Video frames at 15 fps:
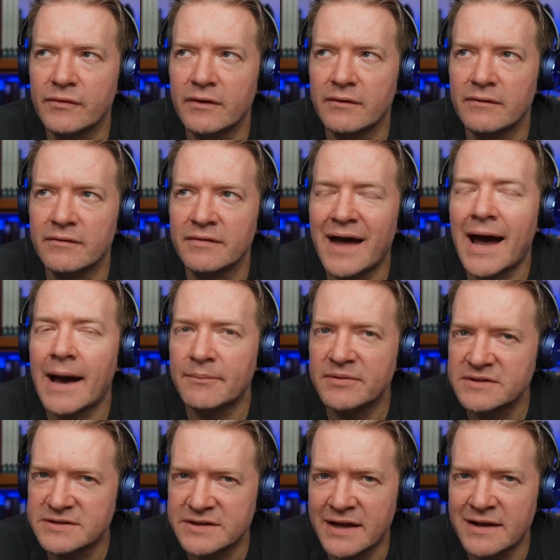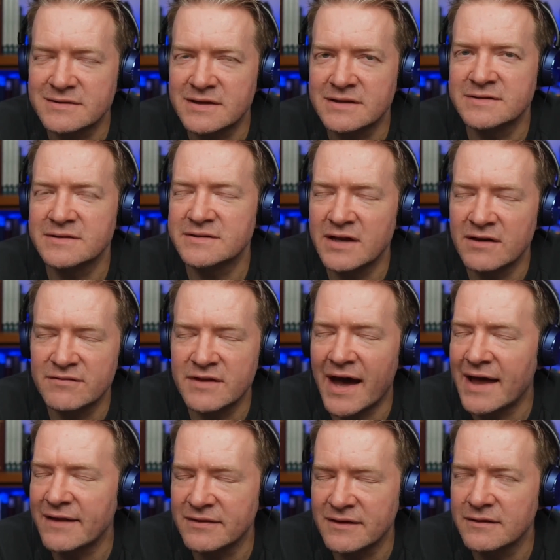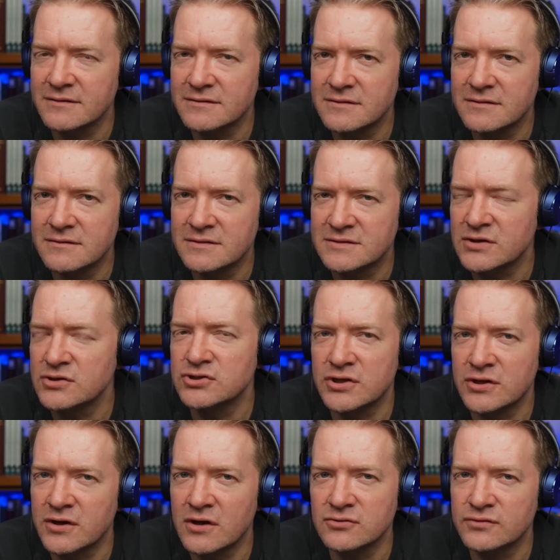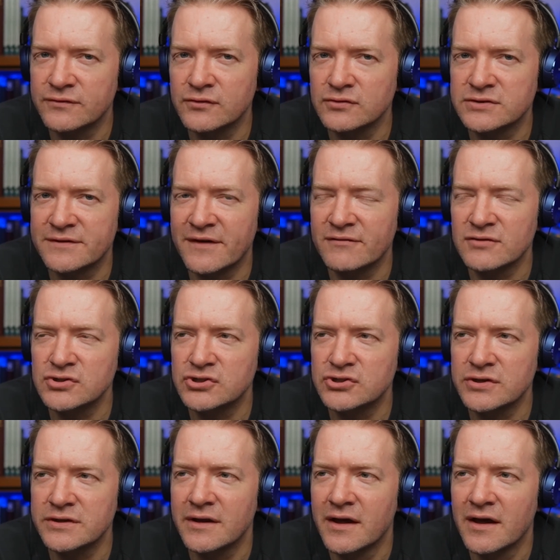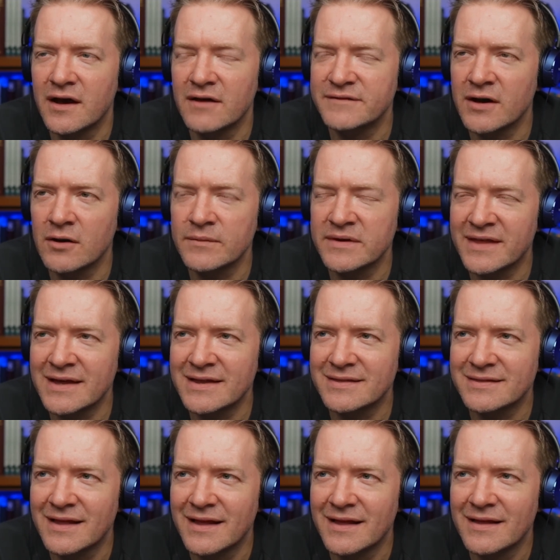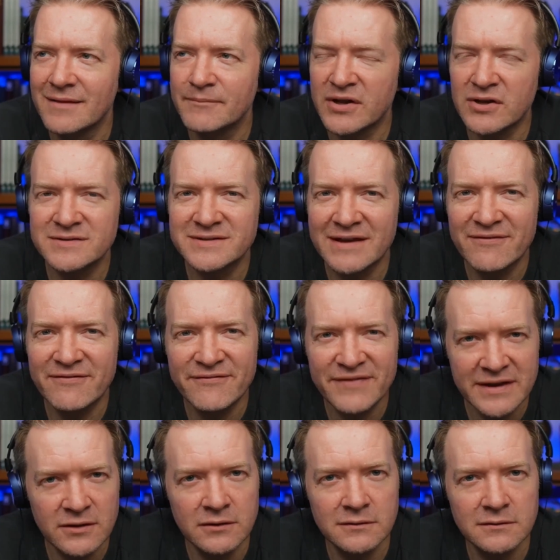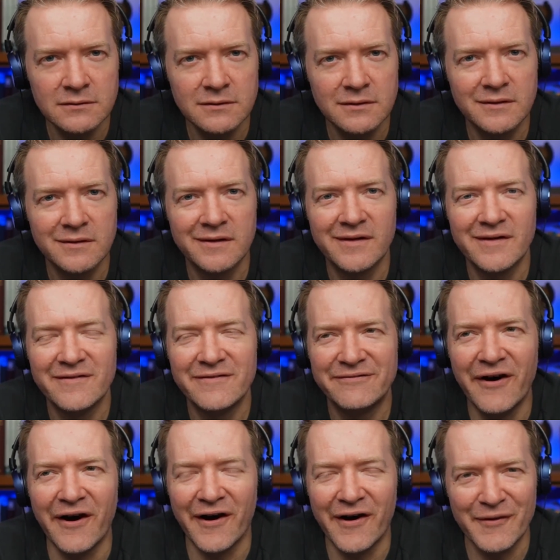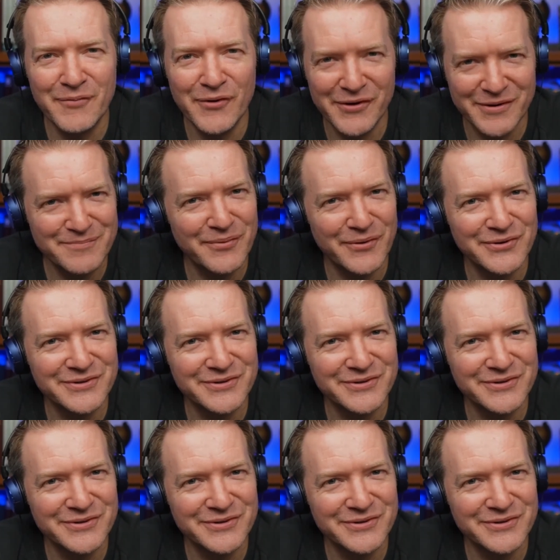the happenstance, as I say, of the hand that sociocultural forces of evolution have dealt me. Because they feel far more important